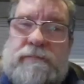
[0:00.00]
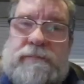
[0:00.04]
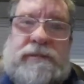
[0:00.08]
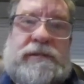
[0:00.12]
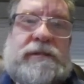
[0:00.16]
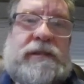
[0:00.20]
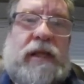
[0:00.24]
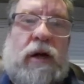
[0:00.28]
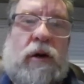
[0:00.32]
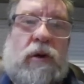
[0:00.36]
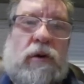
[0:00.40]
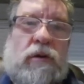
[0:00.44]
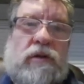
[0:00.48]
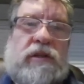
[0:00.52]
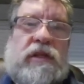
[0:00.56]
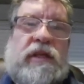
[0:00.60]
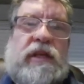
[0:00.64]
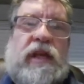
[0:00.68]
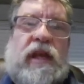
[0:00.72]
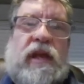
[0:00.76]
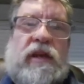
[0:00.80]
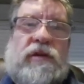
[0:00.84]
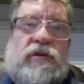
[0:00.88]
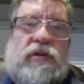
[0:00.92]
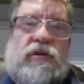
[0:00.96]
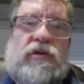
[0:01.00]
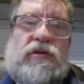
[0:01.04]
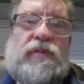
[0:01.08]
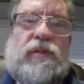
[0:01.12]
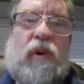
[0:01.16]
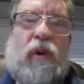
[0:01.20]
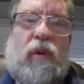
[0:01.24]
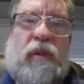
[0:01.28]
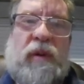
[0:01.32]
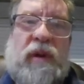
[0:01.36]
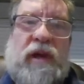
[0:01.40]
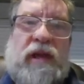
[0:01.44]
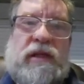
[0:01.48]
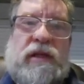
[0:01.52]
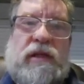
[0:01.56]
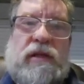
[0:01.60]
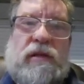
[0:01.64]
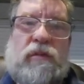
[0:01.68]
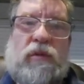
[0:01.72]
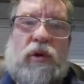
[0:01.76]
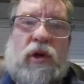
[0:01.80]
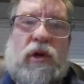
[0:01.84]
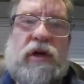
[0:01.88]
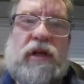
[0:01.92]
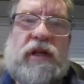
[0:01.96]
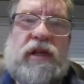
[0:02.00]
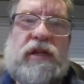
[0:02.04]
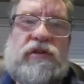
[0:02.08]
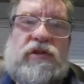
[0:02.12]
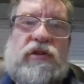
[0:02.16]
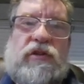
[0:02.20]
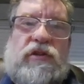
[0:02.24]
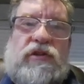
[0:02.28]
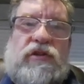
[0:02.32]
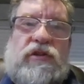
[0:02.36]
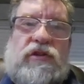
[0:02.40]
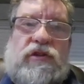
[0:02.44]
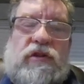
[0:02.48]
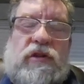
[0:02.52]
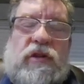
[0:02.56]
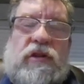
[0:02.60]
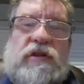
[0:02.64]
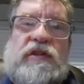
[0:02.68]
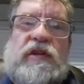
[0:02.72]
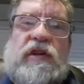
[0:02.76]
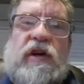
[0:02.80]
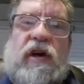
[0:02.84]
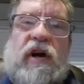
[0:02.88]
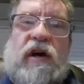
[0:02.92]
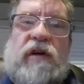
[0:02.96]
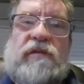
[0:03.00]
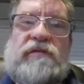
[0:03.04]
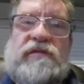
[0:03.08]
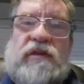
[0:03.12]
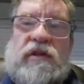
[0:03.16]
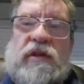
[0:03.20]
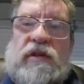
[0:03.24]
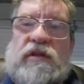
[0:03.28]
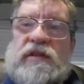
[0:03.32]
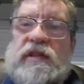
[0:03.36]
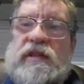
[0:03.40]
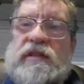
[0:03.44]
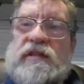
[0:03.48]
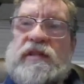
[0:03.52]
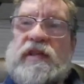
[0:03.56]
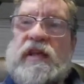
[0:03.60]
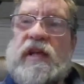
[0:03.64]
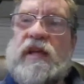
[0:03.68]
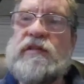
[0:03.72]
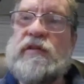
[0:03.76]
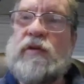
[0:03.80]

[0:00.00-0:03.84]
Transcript: no, can't use propane anymore. It just shuts off because it says,